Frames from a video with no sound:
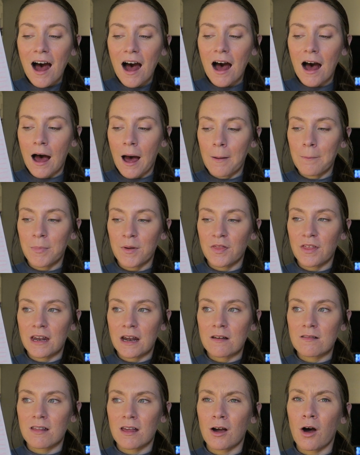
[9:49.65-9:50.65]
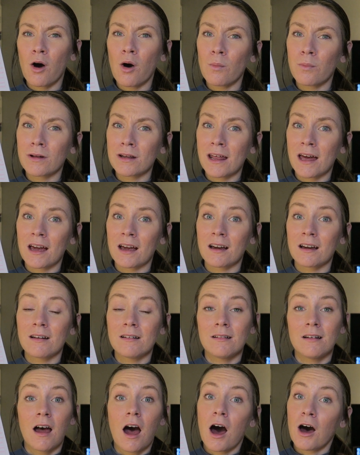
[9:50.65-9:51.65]
But then I was like, oh, but like
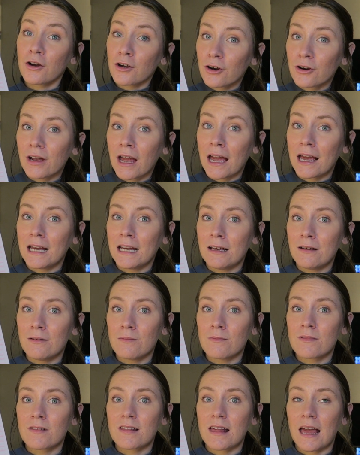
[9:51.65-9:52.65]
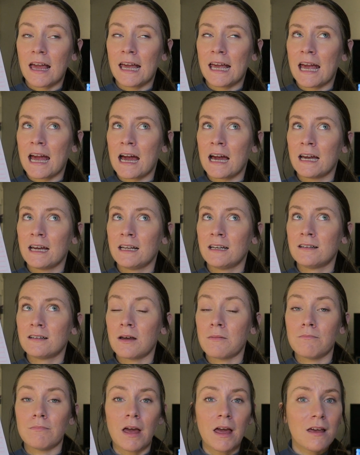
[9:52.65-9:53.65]
Hunger Games and
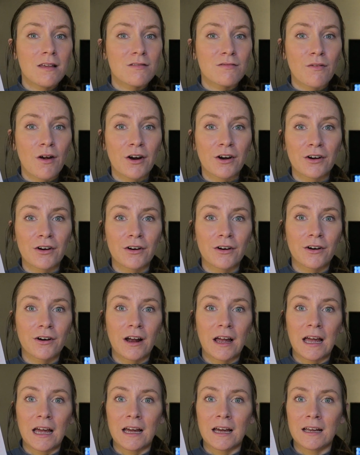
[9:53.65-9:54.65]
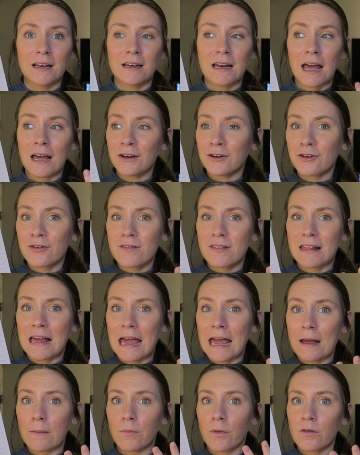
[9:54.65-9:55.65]
Maze Runner and Ender's
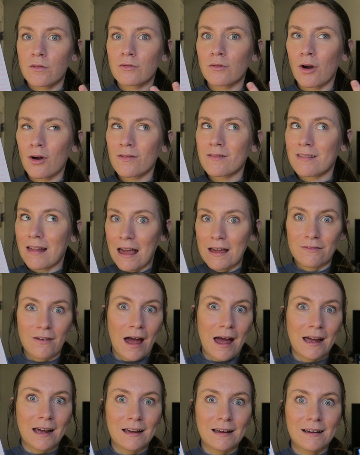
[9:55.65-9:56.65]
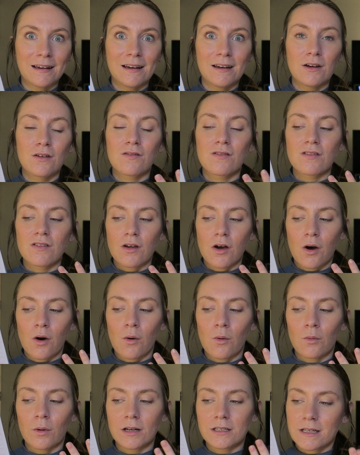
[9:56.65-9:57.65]
Game, those are all sci-fi.
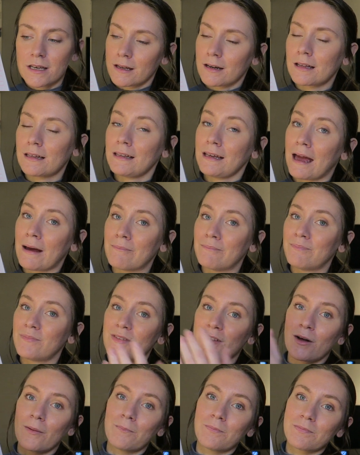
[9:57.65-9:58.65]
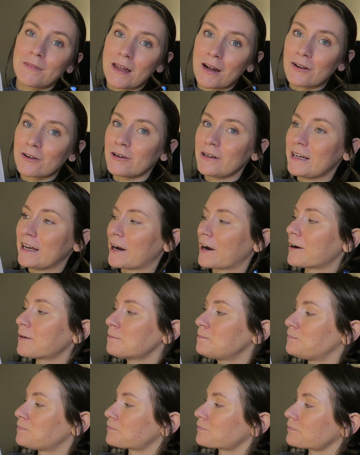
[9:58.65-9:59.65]
So I technically am. So that'll go here.